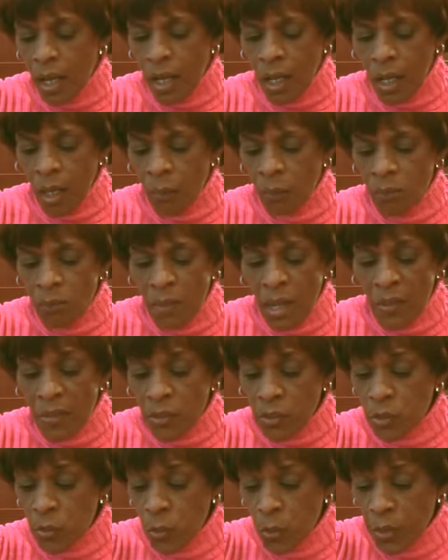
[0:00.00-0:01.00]

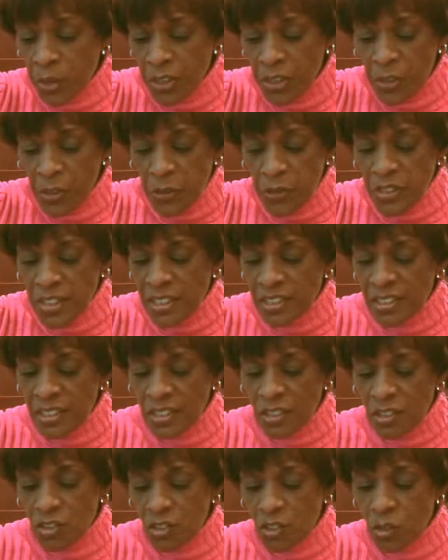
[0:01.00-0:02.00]
Mothers who are nursing,
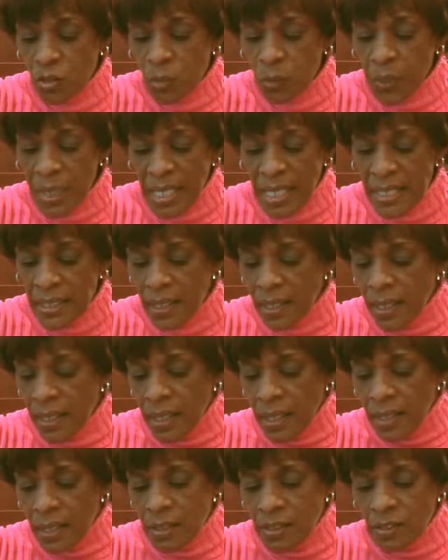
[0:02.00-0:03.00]
this is great.
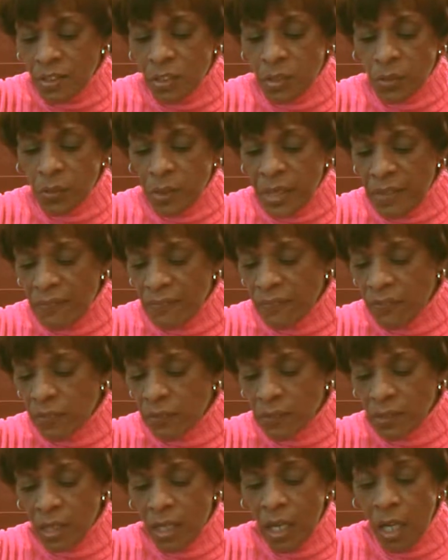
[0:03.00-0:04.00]
It is great for
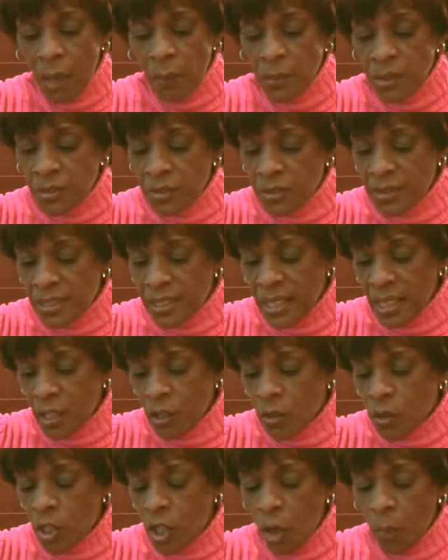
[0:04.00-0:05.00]
calming you
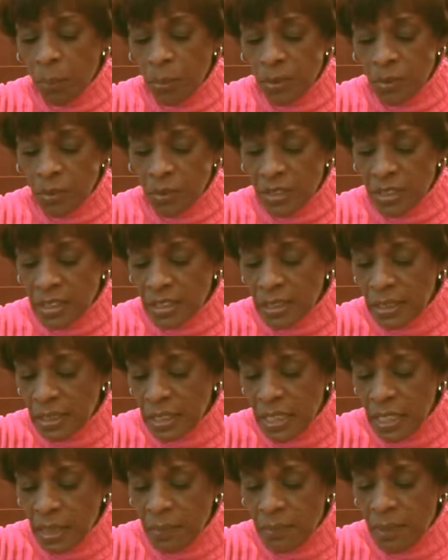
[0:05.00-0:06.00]
down, helping you to
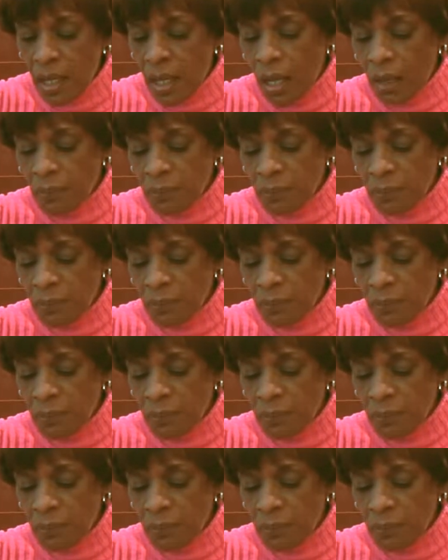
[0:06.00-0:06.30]
sleep.